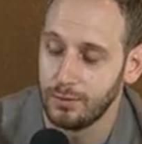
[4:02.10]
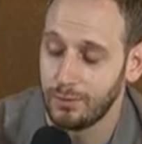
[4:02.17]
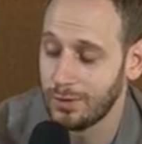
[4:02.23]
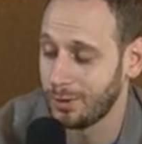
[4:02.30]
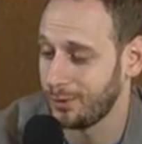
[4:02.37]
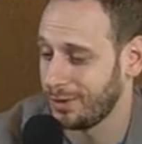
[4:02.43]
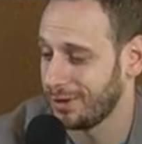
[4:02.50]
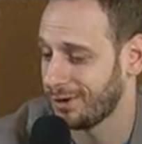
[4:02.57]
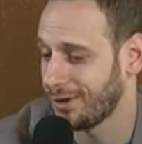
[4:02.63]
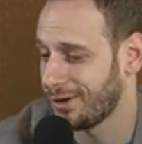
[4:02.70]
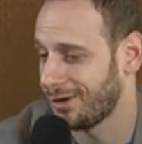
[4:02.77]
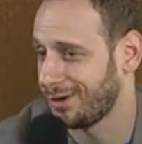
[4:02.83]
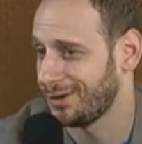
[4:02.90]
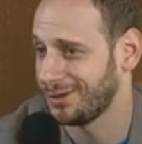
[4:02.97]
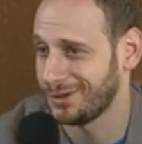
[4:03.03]
Well, we are
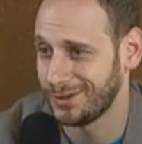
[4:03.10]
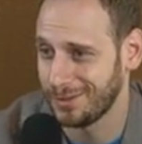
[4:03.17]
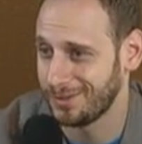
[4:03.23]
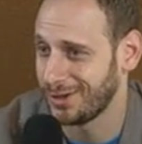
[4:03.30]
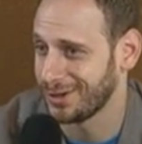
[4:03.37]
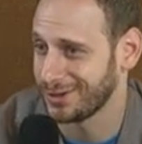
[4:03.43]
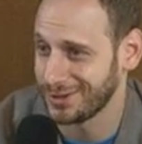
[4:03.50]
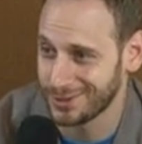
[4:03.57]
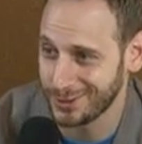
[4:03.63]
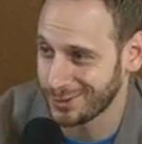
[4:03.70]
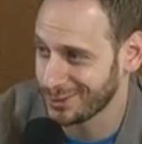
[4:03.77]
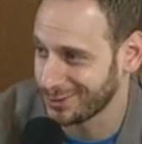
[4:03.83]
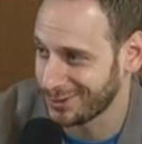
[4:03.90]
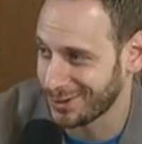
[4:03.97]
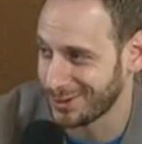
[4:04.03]
all among these
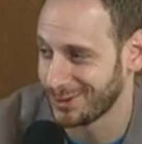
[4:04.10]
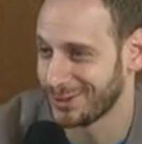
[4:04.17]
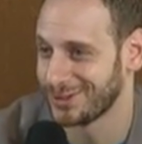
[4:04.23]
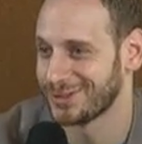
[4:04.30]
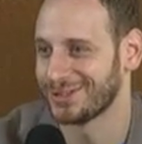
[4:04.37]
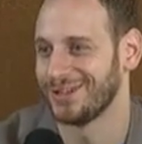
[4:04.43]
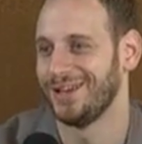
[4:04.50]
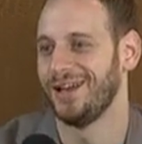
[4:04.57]
social networks.